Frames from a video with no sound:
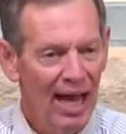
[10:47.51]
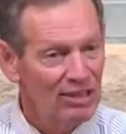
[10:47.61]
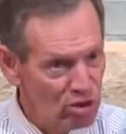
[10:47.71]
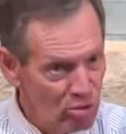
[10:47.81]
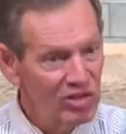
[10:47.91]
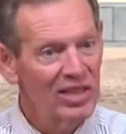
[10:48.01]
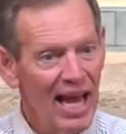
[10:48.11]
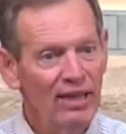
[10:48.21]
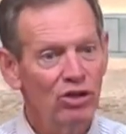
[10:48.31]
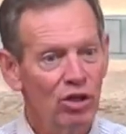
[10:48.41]
And so
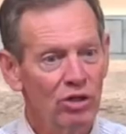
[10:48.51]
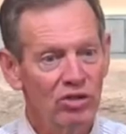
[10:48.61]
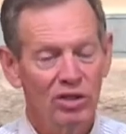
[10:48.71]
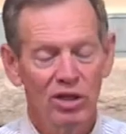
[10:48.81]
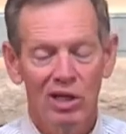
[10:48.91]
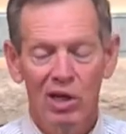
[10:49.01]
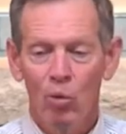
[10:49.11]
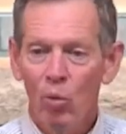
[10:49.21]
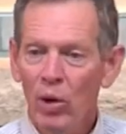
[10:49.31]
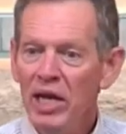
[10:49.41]
today, church,
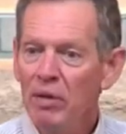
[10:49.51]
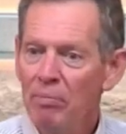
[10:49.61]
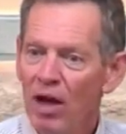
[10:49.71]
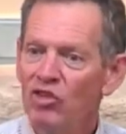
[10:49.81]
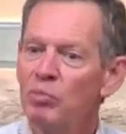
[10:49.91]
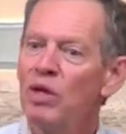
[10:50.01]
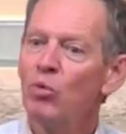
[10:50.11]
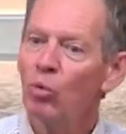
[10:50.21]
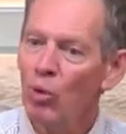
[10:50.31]
we must be